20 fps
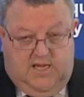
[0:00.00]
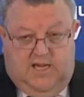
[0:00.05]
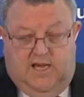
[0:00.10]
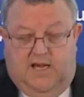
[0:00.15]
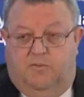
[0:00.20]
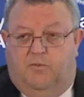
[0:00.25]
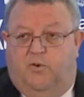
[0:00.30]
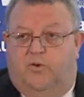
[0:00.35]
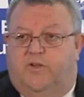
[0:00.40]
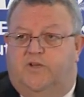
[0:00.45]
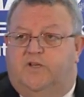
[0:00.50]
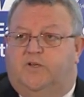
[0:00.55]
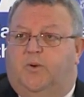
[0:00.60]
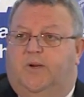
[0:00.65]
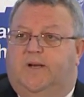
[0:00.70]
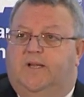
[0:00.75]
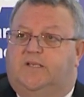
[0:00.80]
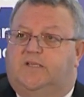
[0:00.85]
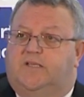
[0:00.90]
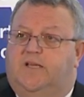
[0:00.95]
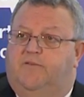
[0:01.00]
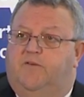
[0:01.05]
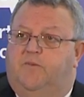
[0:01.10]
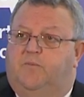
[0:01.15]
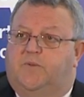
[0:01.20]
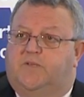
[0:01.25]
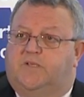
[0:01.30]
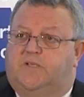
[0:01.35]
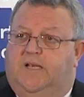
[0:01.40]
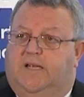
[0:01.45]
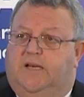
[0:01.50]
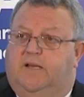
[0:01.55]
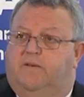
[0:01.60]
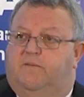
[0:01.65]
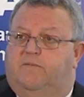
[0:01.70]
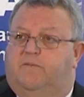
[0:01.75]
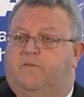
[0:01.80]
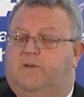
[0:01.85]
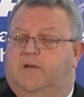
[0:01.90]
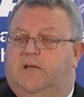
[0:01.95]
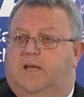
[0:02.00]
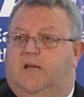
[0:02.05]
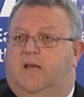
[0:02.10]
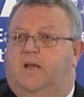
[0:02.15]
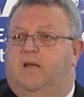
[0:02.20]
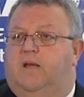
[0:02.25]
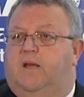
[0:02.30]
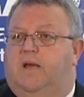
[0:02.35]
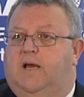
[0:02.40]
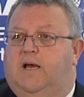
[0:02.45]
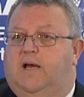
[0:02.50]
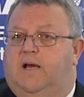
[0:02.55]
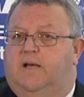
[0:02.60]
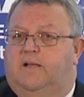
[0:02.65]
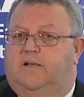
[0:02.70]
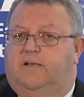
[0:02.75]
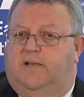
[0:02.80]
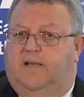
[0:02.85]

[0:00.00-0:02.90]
uh, more than 27% of the uh,